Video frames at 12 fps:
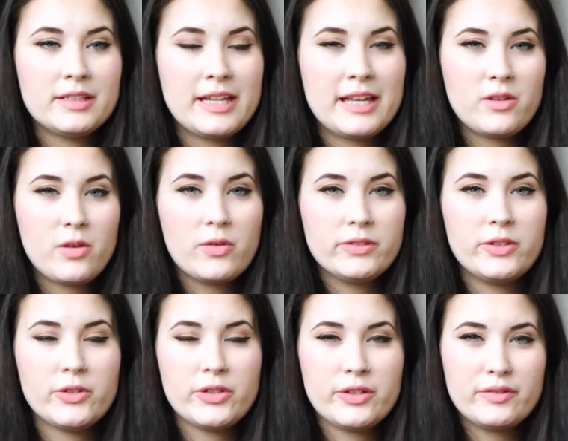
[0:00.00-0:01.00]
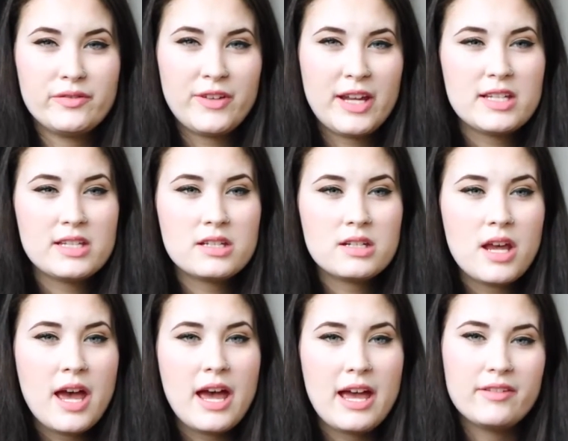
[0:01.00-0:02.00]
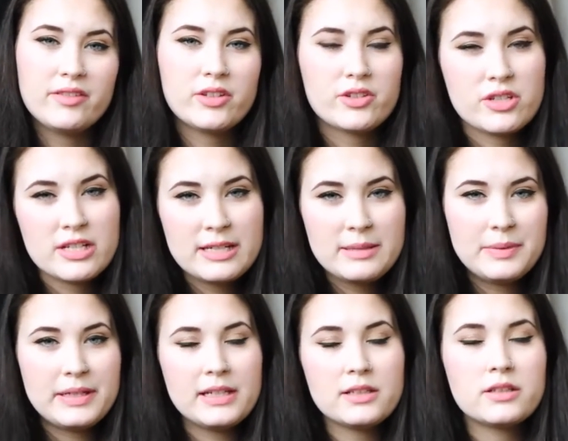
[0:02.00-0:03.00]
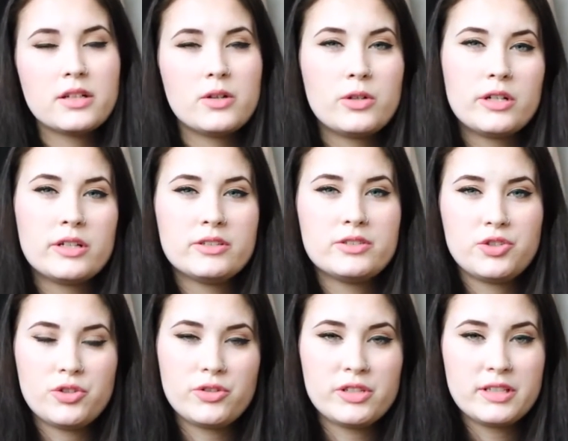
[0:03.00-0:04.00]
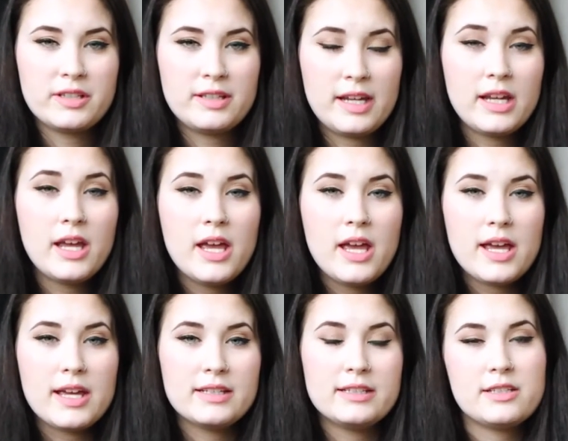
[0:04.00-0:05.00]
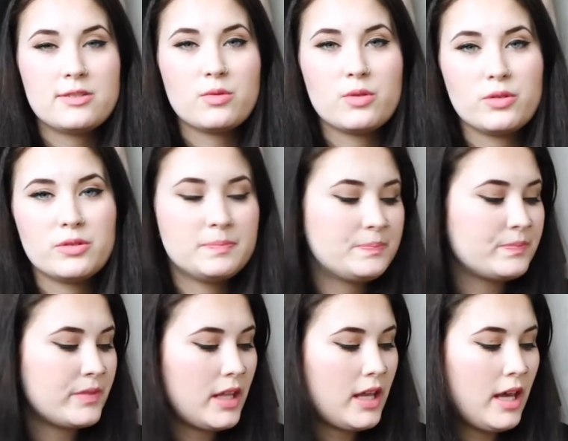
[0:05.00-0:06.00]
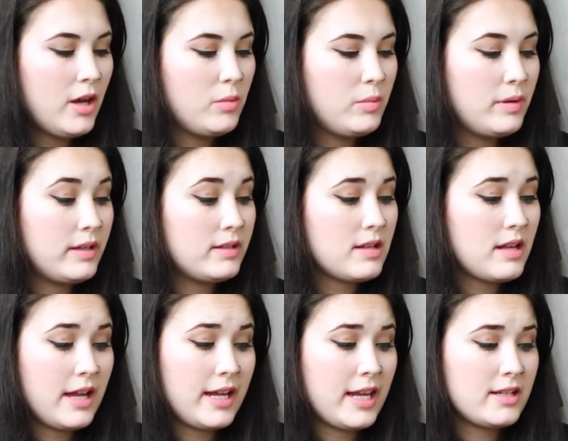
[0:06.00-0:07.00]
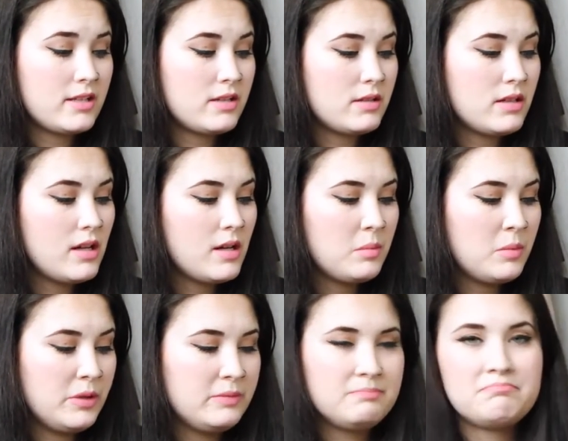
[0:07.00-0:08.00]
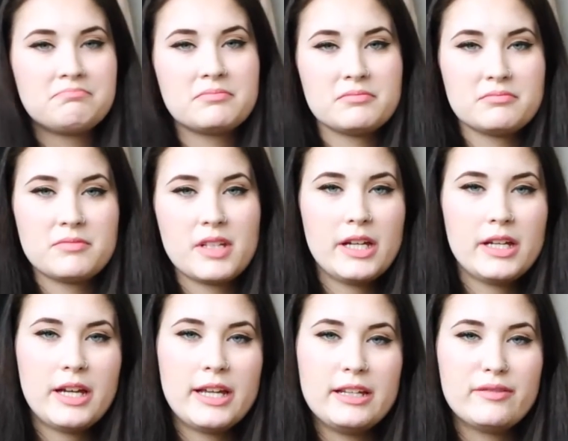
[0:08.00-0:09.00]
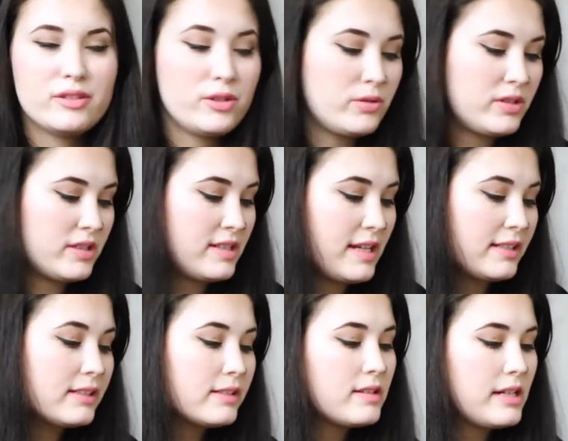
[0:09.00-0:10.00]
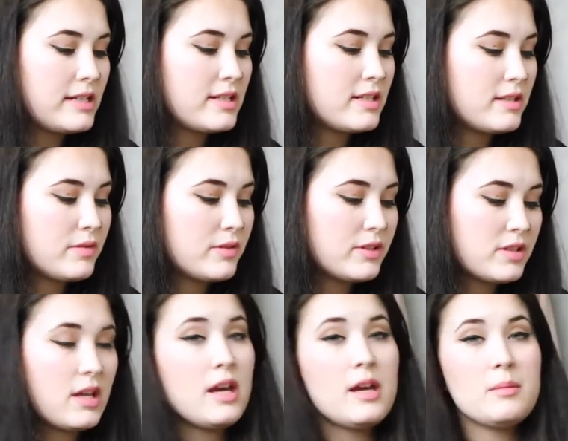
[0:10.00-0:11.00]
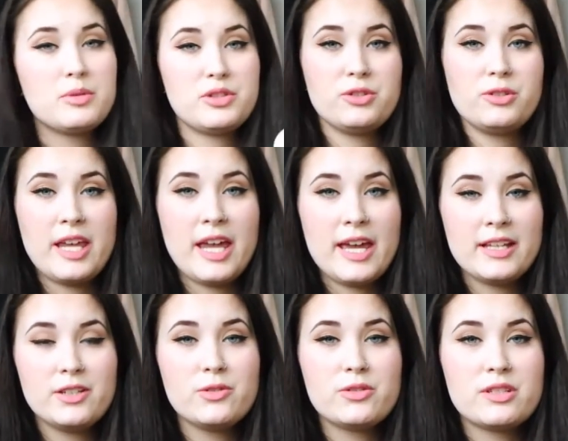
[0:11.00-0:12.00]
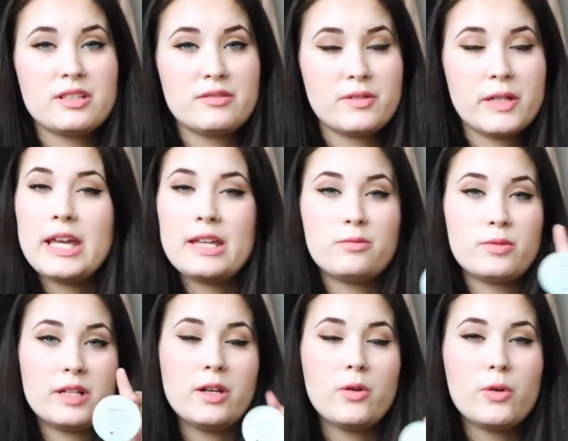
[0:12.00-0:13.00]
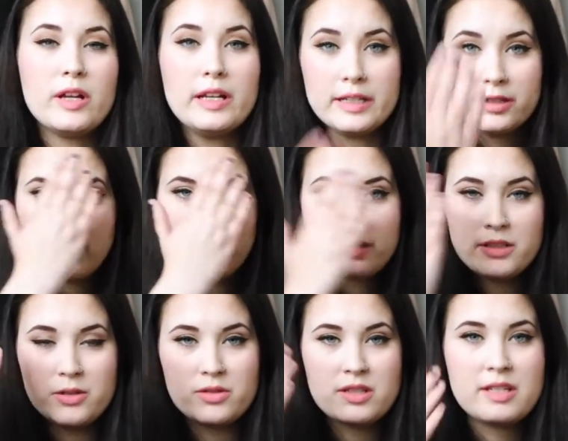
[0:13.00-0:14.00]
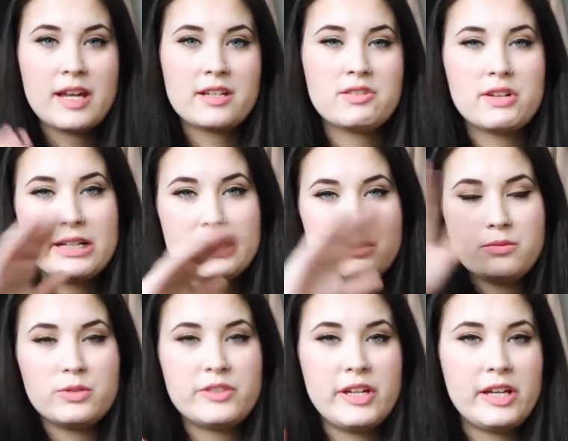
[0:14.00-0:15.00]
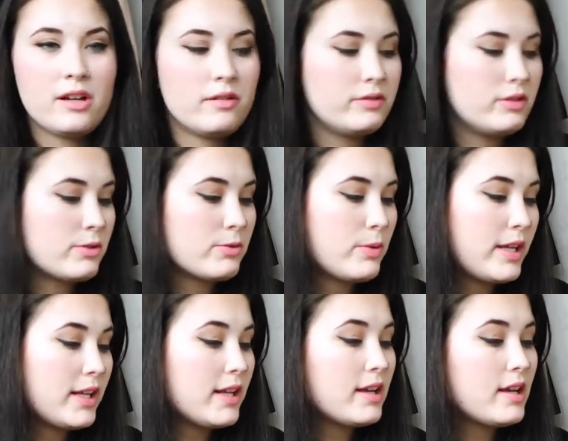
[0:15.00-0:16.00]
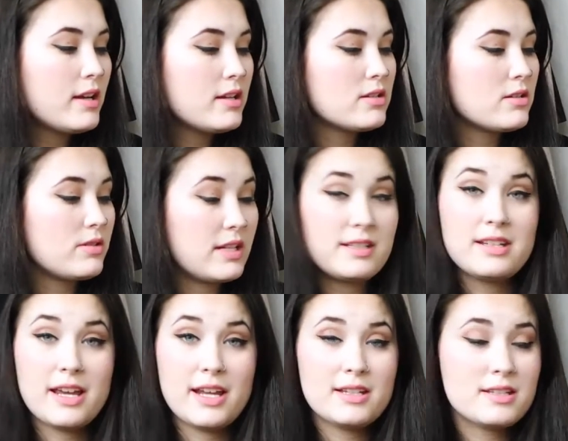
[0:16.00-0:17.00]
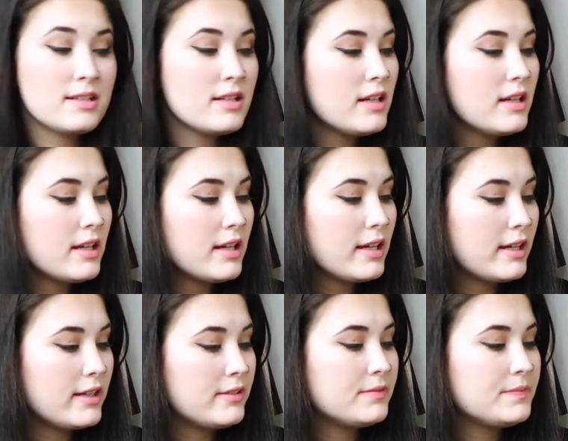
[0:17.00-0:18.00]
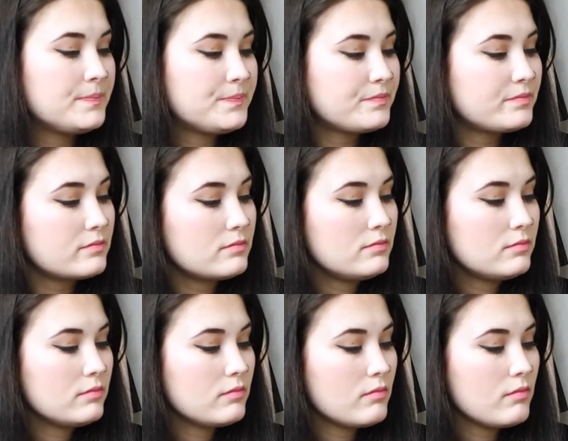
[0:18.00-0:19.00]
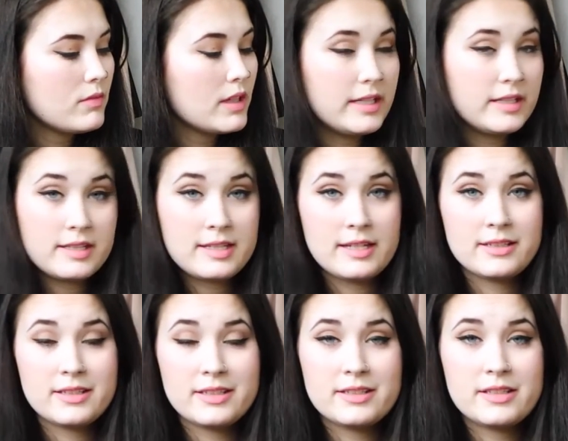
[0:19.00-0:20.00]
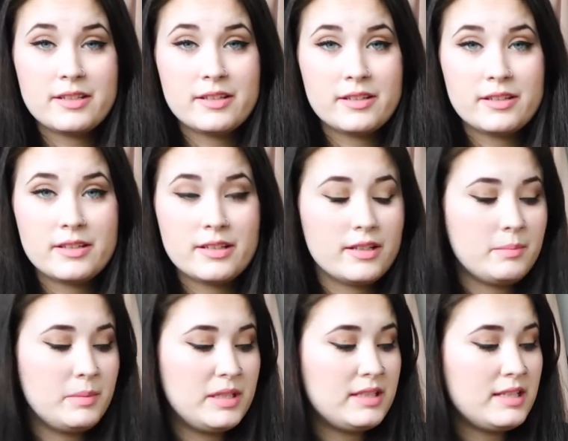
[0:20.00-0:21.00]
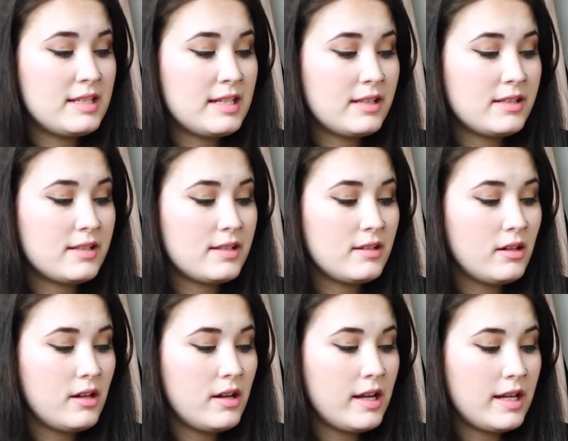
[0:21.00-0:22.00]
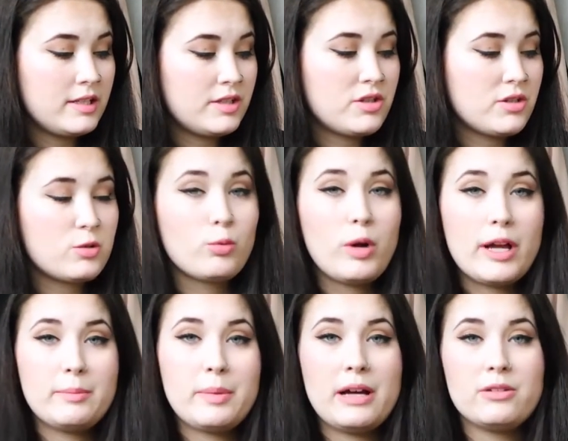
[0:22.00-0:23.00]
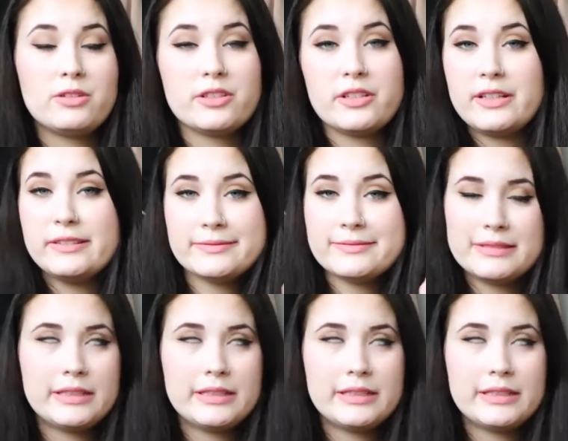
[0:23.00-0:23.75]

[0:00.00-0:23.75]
get on your face after sleeping or during the day, and this will help it, I guess, but I never noticed that as a difference. But you can use it if you get really oily. You can use it extra and it will take off the sweat, so that's nice. And it's scented, minty scent, and it's just white powder, and